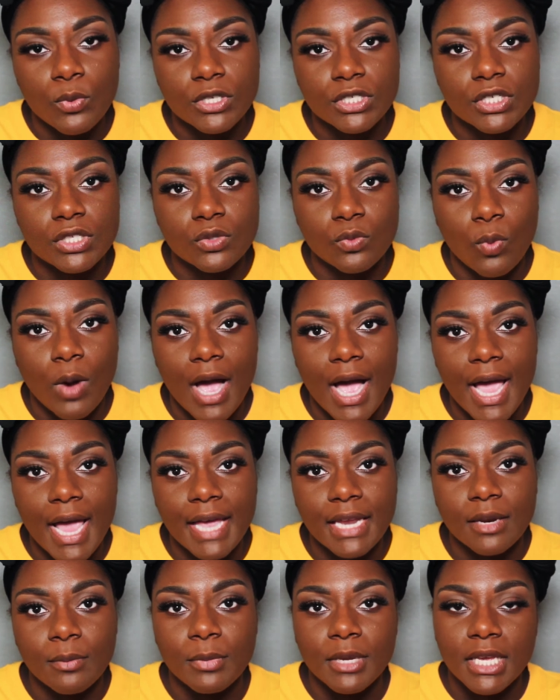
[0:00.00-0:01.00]
which is why
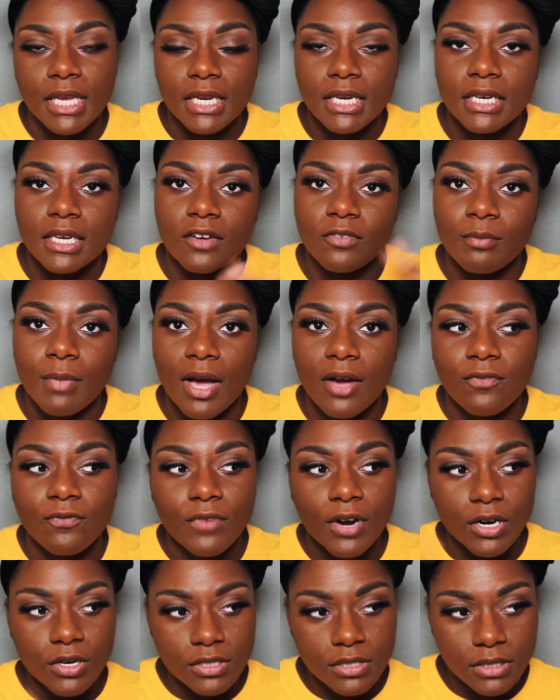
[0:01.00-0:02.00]
in the beginning of my
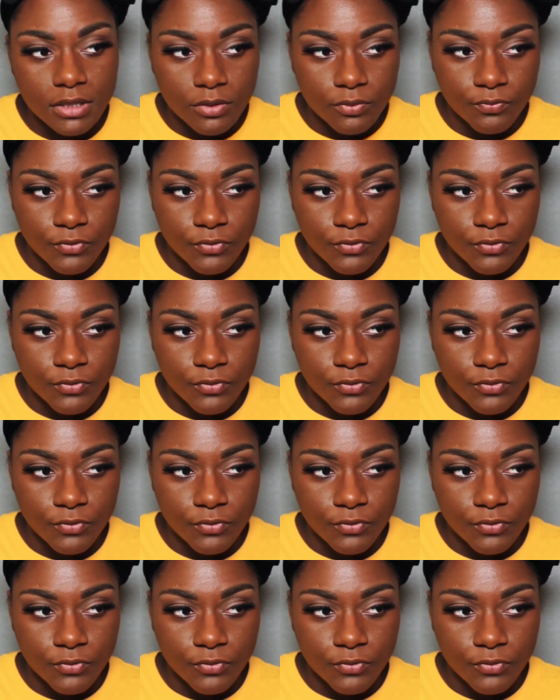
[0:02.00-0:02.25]
first